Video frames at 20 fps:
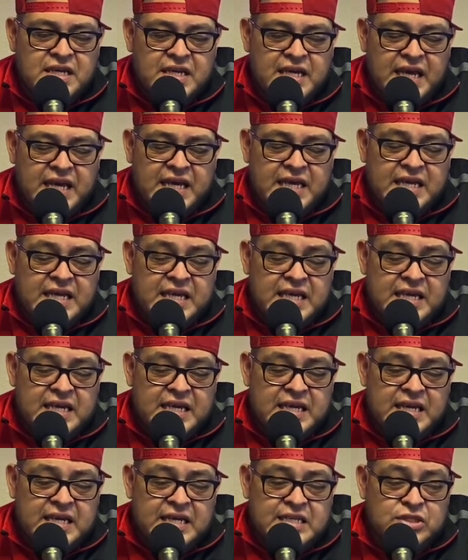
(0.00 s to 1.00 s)

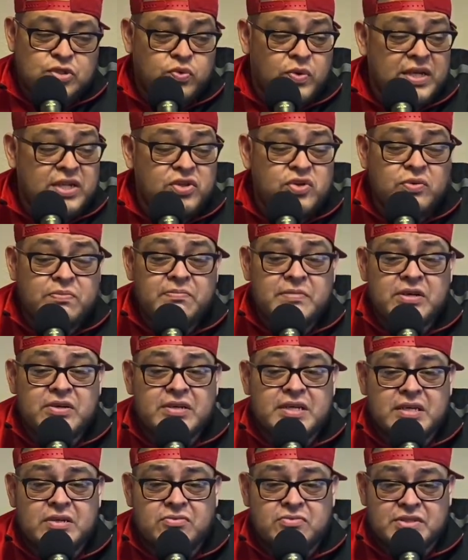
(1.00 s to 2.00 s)
and $22
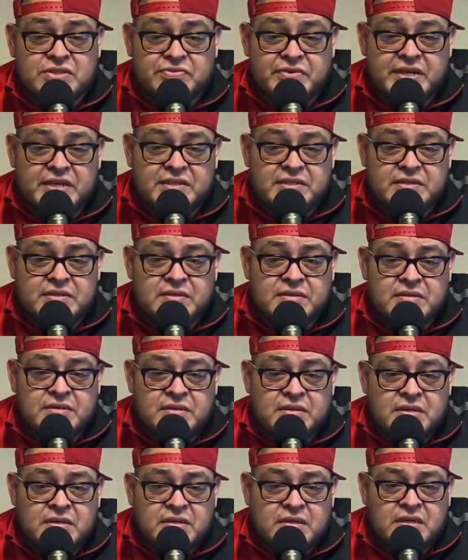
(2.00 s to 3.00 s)
million was raised
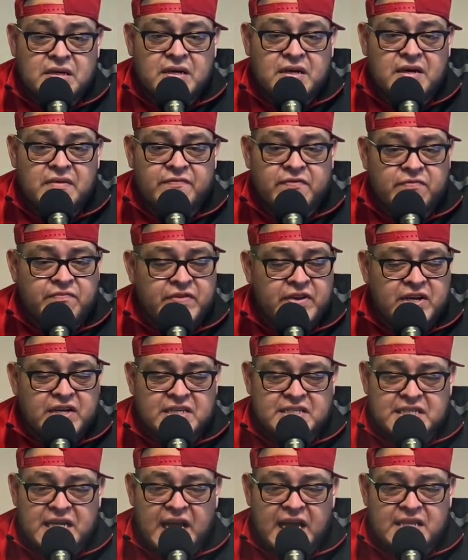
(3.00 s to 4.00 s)
from
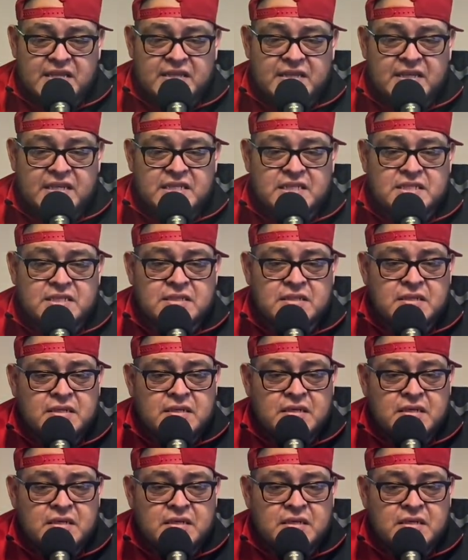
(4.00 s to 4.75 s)
various athletes,